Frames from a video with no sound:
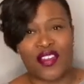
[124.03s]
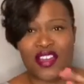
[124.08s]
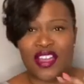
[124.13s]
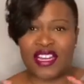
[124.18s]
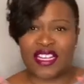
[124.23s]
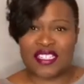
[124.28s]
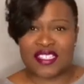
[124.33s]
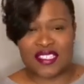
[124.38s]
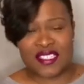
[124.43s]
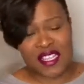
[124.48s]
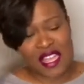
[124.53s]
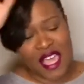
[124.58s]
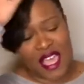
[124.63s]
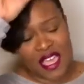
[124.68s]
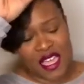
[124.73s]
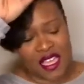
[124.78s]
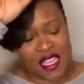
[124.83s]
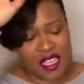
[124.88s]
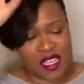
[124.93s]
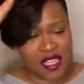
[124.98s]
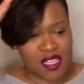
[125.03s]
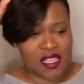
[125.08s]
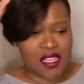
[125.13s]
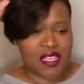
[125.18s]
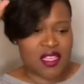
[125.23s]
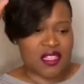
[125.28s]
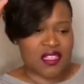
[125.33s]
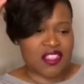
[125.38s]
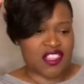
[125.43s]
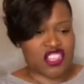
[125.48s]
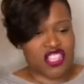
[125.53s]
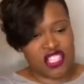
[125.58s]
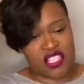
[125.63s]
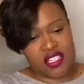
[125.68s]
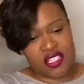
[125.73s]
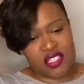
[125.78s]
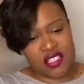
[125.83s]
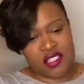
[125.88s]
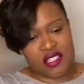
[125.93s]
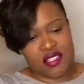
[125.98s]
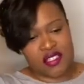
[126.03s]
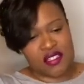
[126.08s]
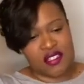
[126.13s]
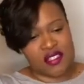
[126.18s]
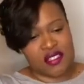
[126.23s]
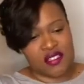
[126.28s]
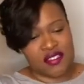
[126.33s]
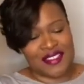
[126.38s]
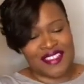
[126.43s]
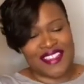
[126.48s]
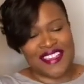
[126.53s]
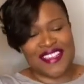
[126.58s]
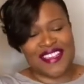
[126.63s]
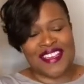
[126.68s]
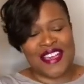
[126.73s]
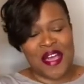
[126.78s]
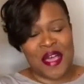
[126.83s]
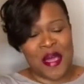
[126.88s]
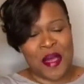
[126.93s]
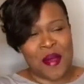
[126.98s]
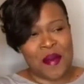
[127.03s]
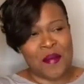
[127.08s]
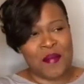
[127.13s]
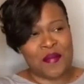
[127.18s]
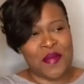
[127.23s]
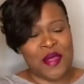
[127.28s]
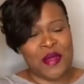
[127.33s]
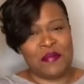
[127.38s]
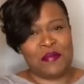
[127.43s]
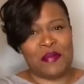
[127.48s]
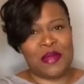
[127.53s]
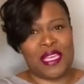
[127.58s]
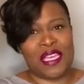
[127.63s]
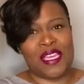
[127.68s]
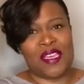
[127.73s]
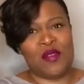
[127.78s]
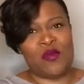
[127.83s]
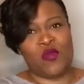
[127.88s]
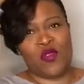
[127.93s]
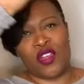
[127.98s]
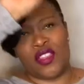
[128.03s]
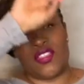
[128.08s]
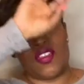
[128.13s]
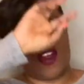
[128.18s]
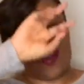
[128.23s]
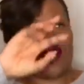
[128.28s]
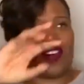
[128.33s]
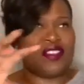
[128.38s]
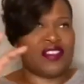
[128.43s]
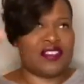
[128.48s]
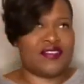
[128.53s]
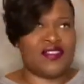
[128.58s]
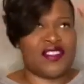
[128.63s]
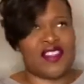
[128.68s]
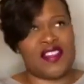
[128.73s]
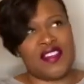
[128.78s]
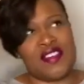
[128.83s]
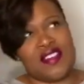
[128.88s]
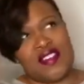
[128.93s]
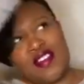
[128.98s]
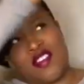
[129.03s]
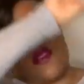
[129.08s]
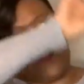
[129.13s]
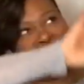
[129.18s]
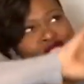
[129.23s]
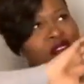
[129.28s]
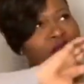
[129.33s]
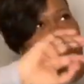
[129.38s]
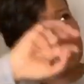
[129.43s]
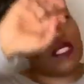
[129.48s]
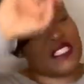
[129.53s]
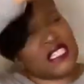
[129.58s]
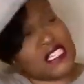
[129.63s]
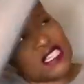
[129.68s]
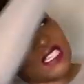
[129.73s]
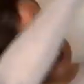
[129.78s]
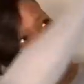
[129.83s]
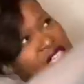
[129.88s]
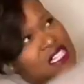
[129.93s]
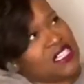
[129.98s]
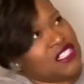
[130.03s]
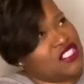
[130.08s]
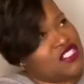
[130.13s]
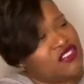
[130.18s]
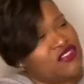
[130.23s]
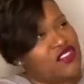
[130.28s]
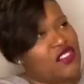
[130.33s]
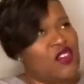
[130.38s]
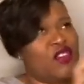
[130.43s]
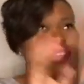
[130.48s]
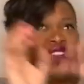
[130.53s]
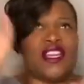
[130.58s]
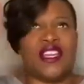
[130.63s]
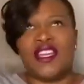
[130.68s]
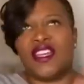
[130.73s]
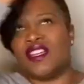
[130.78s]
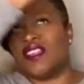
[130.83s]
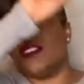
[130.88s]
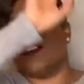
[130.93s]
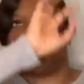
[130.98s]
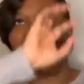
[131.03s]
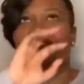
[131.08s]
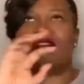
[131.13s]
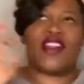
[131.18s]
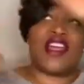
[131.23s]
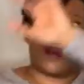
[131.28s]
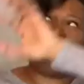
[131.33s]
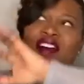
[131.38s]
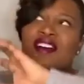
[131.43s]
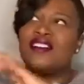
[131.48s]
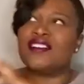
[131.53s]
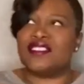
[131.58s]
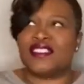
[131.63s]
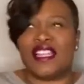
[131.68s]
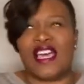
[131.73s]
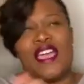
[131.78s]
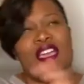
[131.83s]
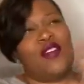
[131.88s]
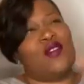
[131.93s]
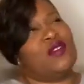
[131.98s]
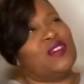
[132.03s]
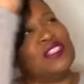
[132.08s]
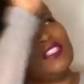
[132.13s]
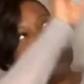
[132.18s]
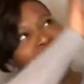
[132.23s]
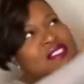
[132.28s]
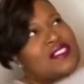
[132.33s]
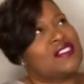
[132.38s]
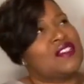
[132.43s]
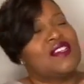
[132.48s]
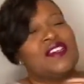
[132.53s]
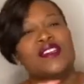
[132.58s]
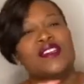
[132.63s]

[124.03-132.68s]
And it's like the meme with all of the arithmetic things floating around. Like, what is it?